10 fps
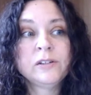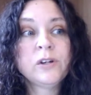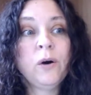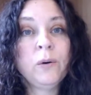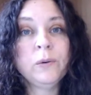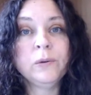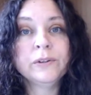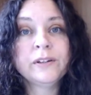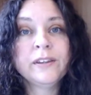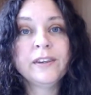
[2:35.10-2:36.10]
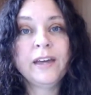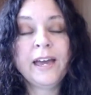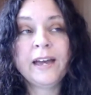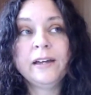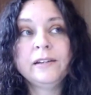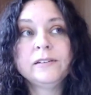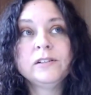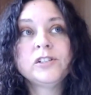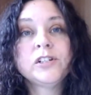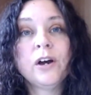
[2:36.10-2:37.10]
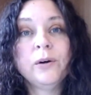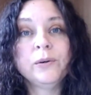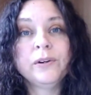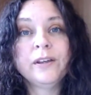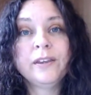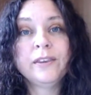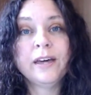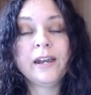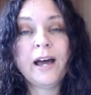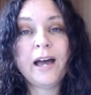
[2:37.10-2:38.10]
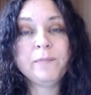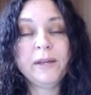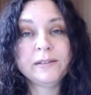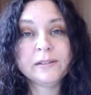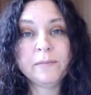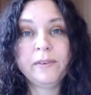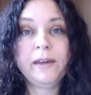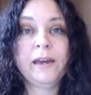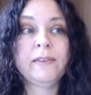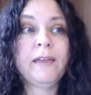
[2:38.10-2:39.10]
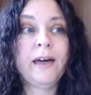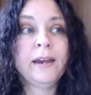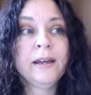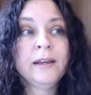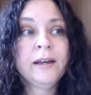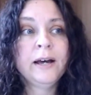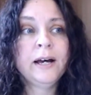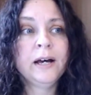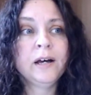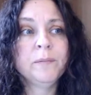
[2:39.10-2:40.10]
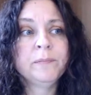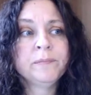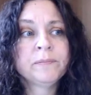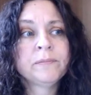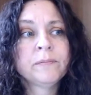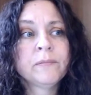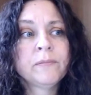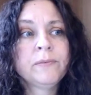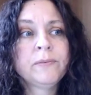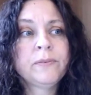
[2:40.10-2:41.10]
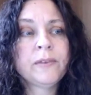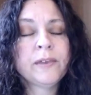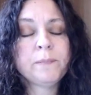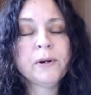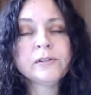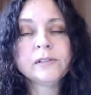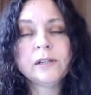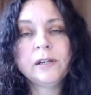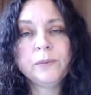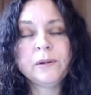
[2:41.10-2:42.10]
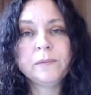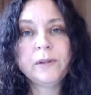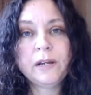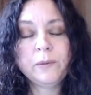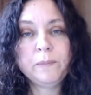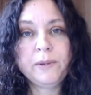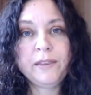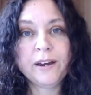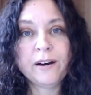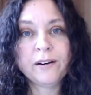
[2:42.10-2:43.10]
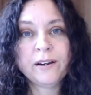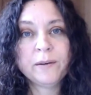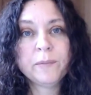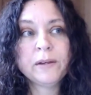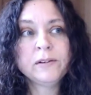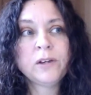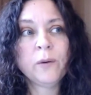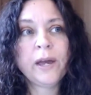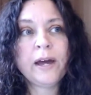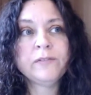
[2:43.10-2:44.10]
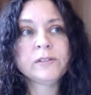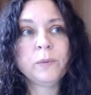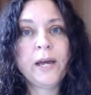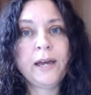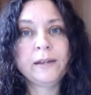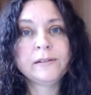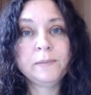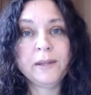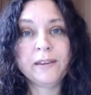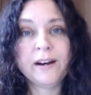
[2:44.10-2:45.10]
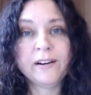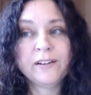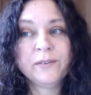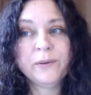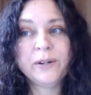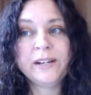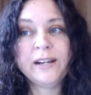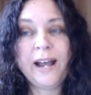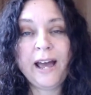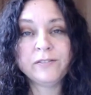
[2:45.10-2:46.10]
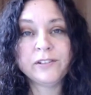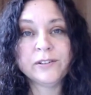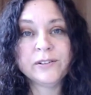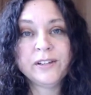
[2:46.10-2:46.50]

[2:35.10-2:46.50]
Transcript: told and shown that I meant something, and that um, that the person that he wouldn't that he would be there, going out of his way to be there when he didn't have to,